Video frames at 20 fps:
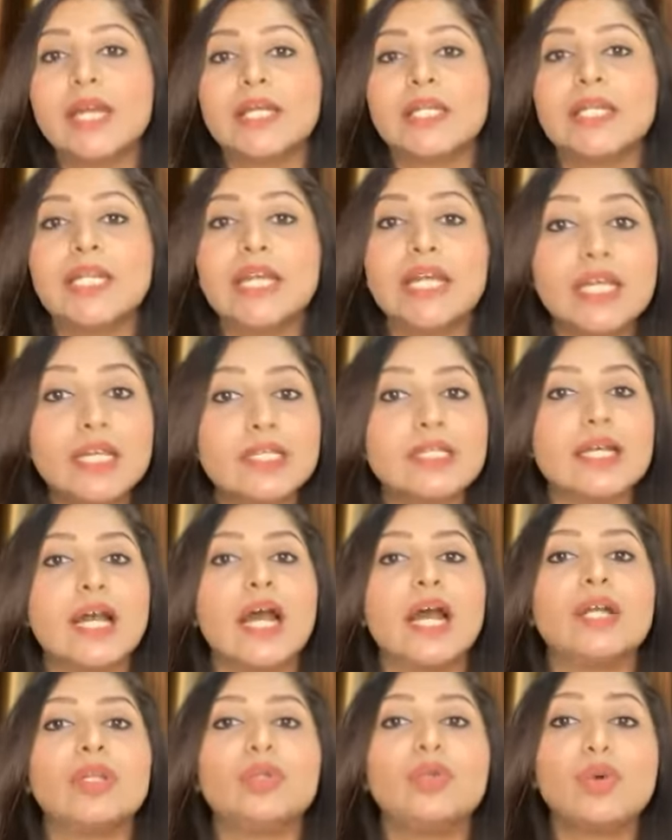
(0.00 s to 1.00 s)
These
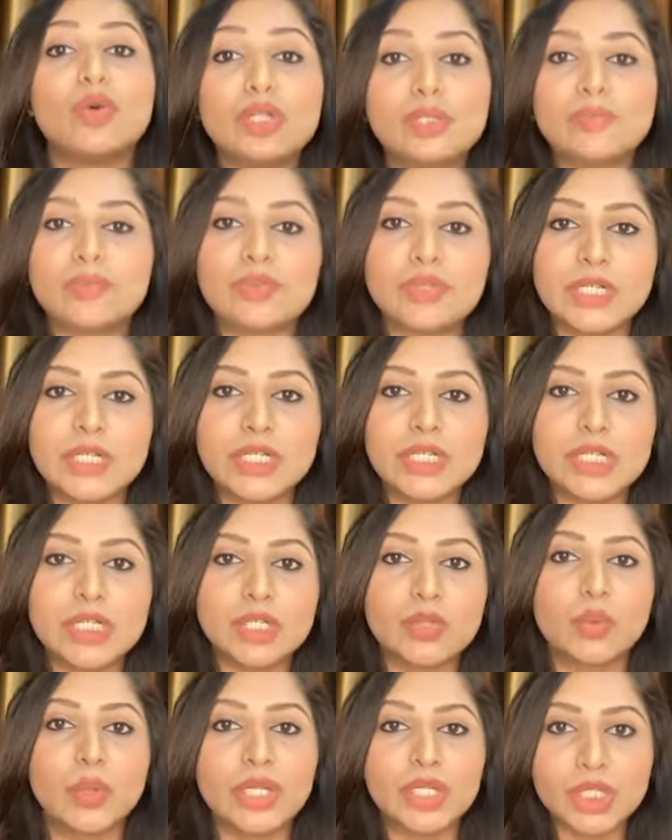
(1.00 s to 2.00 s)
are those
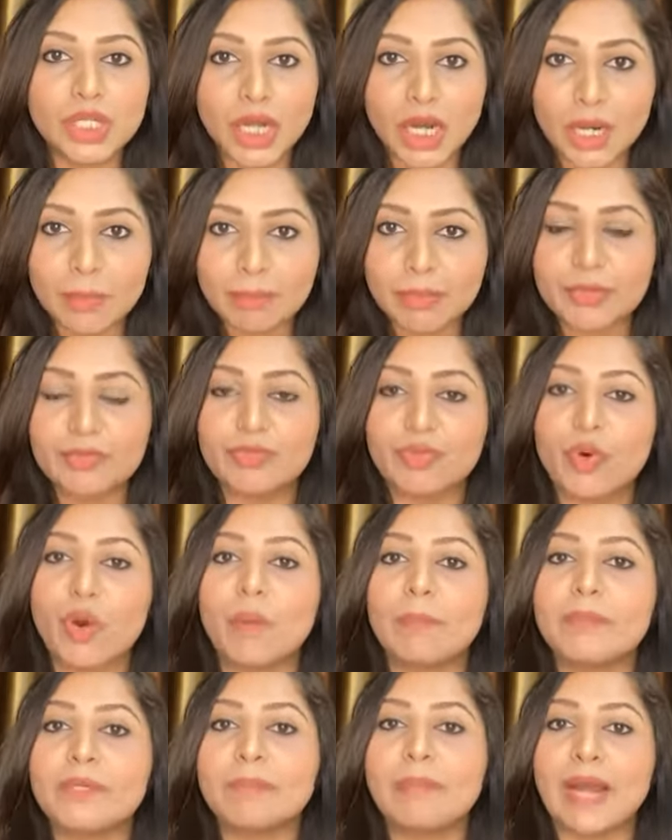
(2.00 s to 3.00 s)
procedures which are
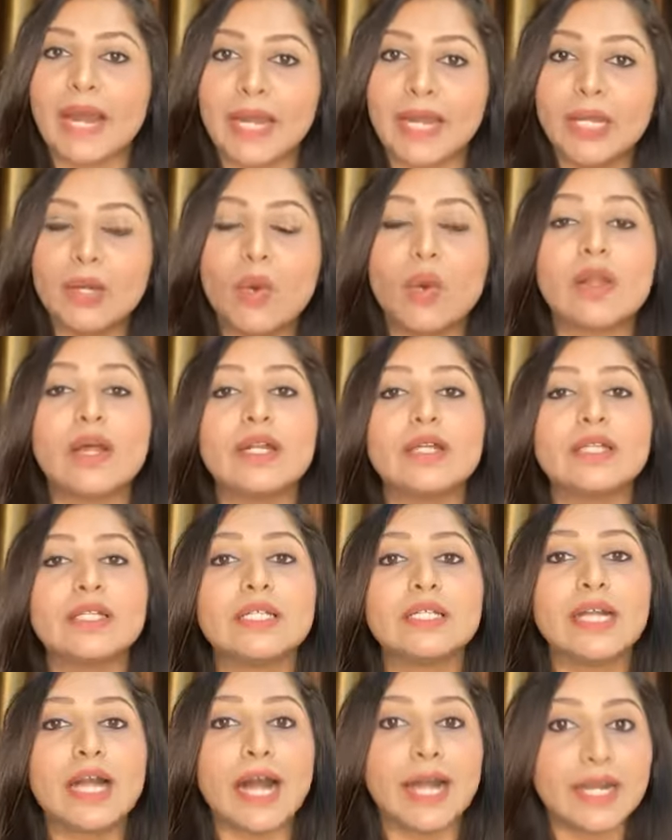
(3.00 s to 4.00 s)
performed by or under
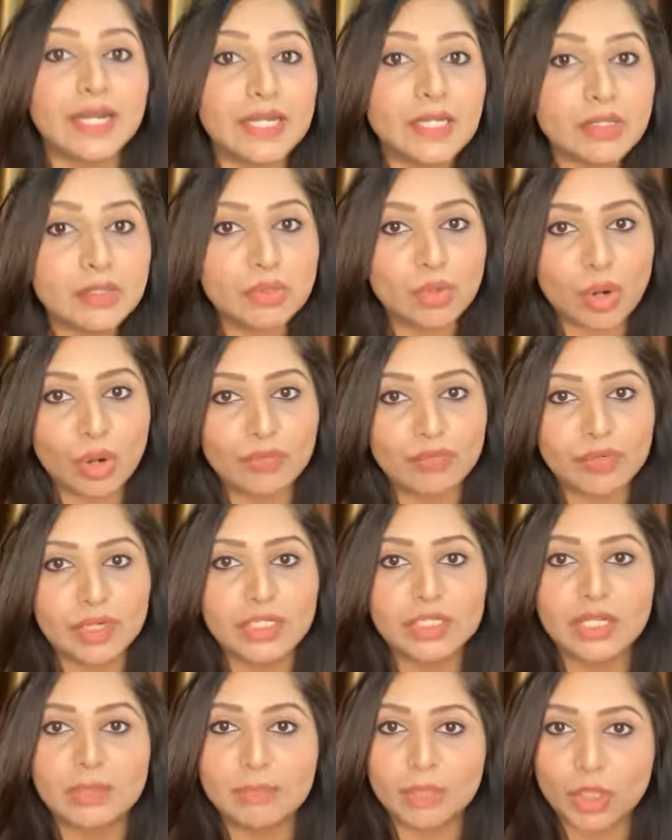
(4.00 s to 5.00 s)
the guidance of a
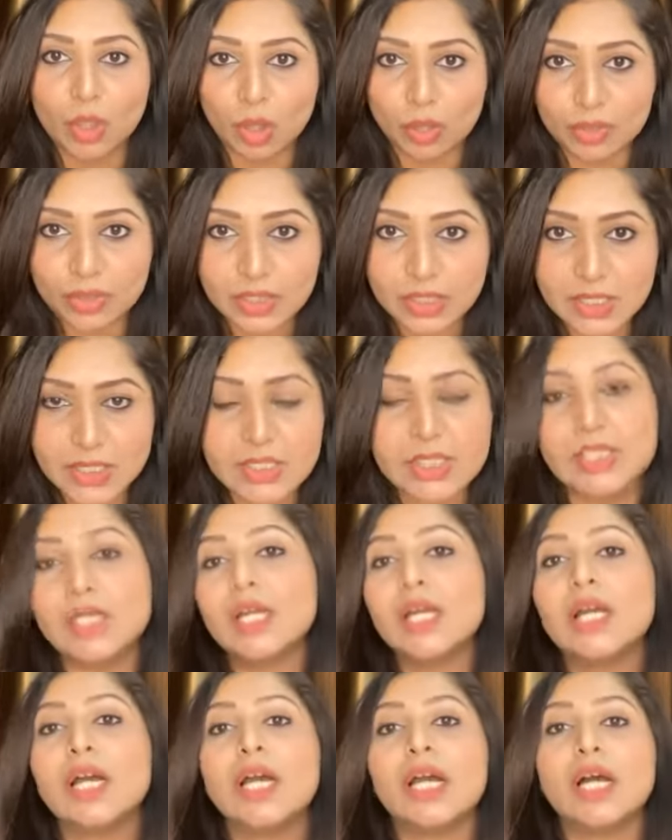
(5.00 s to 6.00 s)
dermatologist,
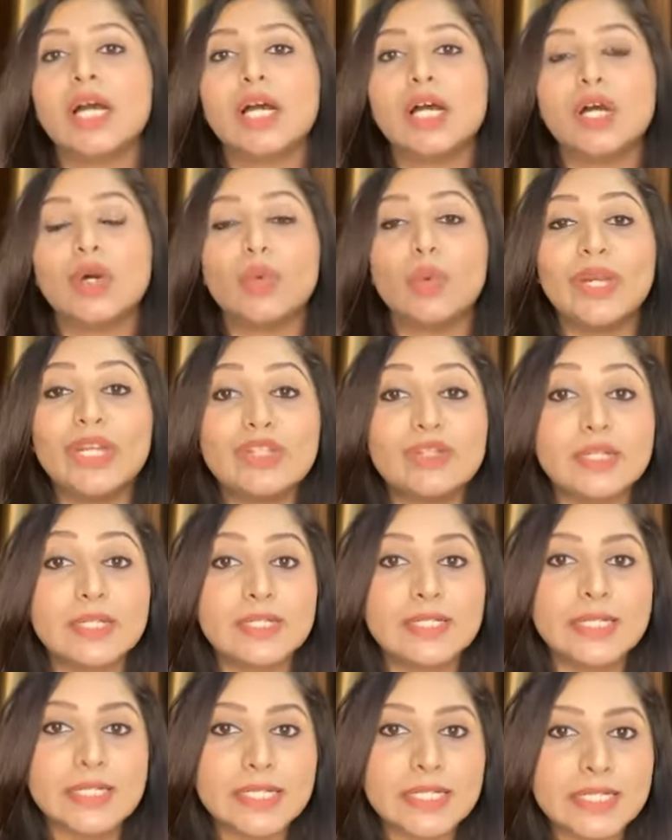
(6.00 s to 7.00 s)
which
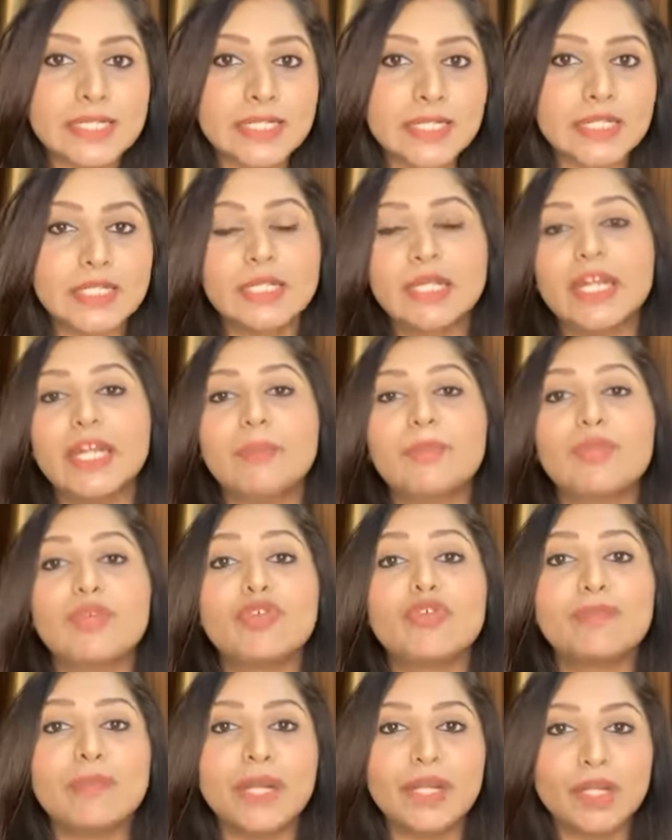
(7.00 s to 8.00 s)
results in the
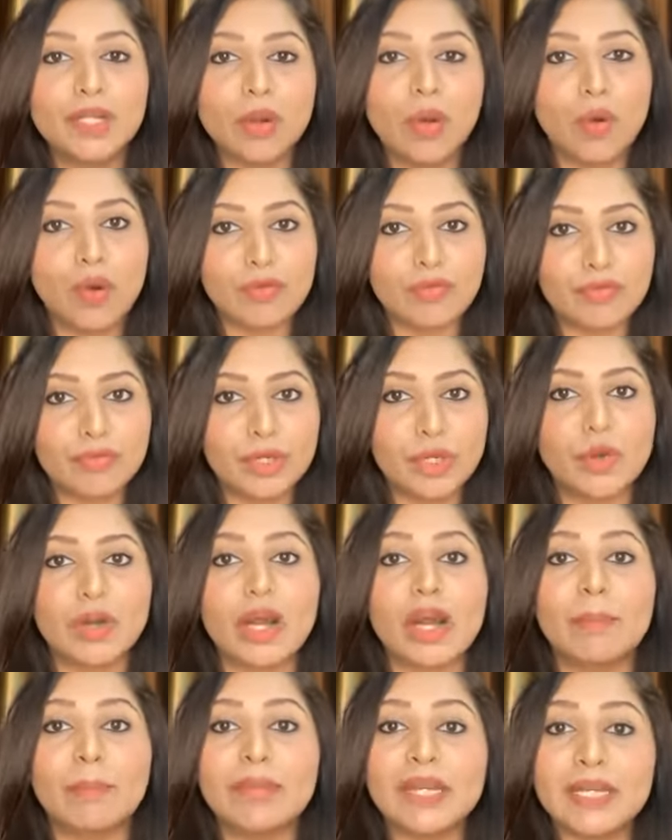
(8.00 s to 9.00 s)
improvement of your
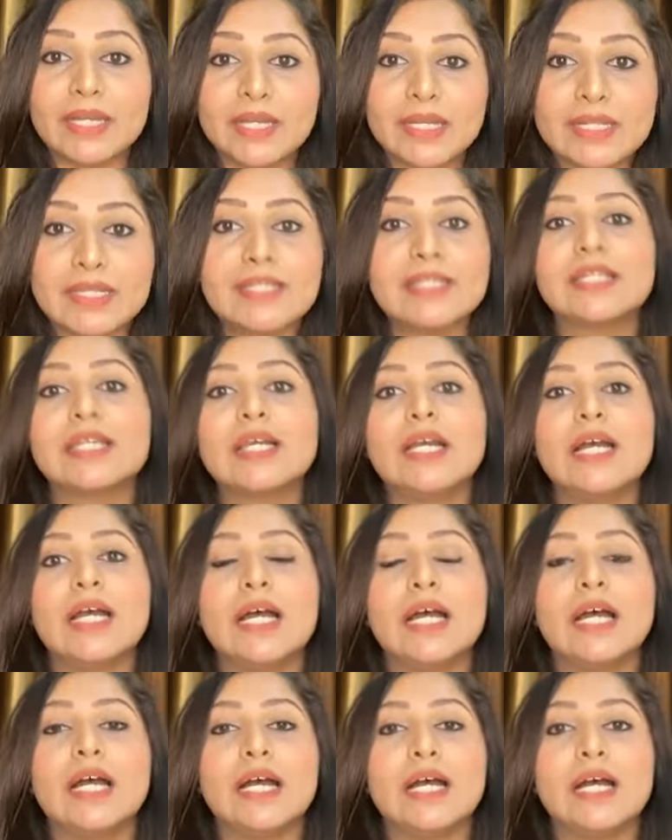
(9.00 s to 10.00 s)
appearance
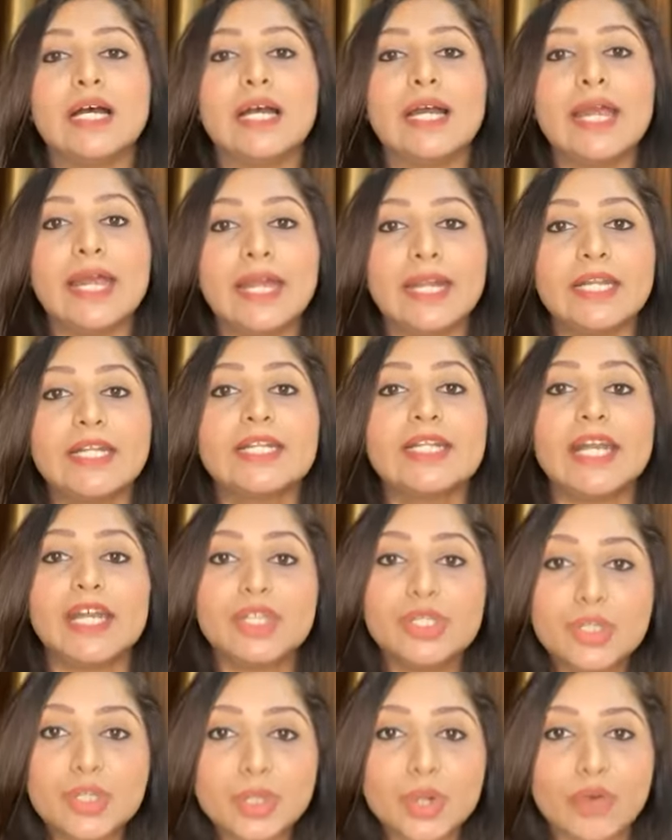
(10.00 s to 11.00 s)
and
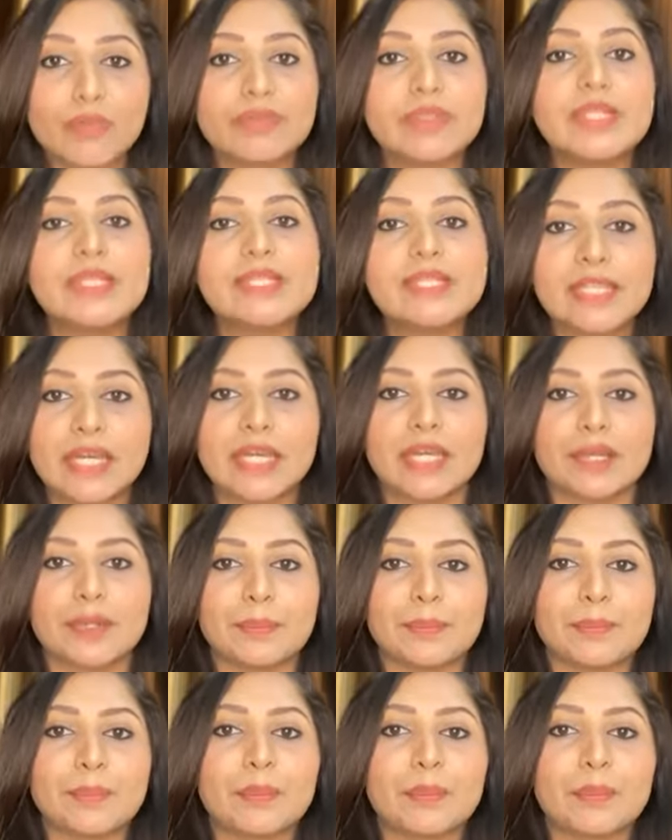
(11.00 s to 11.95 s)
texture of the skin.